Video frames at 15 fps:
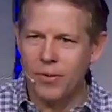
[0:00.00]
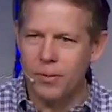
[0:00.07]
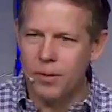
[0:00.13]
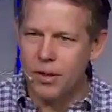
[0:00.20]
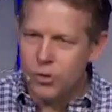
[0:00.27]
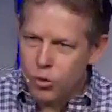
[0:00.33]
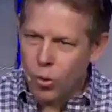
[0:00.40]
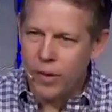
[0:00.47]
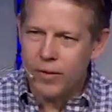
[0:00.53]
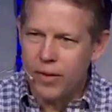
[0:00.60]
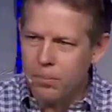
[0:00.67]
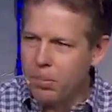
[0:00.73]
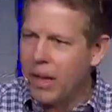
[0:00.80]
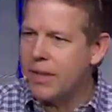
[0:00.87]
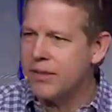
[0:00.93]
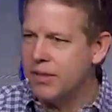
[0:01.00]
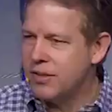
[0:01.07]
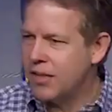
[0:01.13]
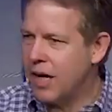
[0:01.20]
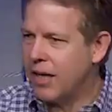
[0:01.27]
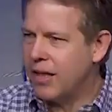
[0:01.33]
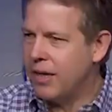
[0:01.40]
and enjoy the blessings
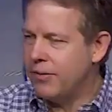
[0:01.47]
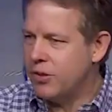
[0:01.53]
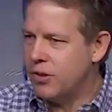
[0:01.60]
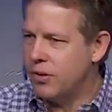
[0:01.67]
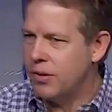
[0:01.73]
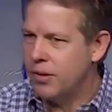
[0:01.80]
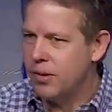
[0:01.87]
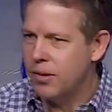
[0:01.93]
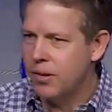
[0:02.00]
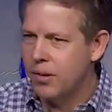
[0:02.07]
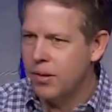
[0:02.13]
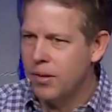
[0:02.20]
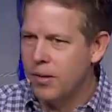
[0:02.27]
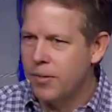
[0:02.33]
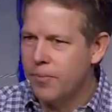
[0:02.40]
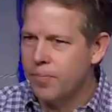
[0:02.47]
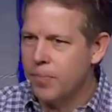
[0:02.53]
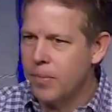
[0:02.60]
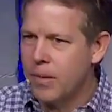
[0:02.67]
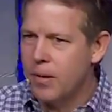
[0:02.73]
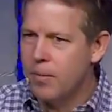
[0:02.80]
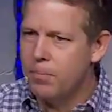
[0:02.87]
God gives you.
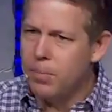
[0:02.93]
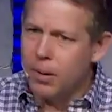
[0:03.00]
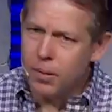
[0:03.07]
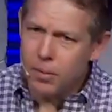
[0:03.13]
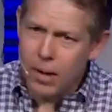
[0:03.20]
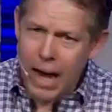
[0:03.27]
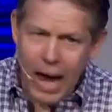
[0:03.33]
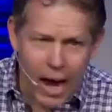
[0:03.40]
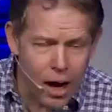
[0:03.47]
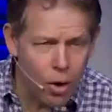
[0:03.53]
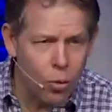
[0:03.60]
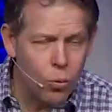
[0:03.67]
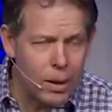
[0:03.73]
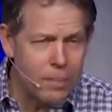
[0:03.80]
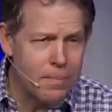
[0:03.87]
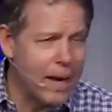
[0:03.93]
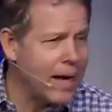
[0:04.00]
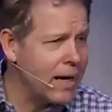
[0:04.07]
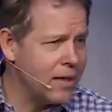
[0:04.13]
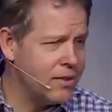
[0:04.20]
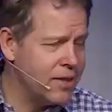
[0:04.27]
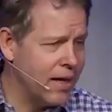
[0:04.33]
But how we
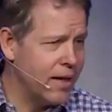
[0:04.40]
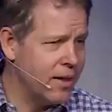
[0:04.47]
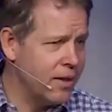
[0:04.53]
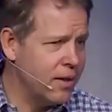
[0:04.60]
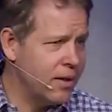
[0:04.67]
manage that,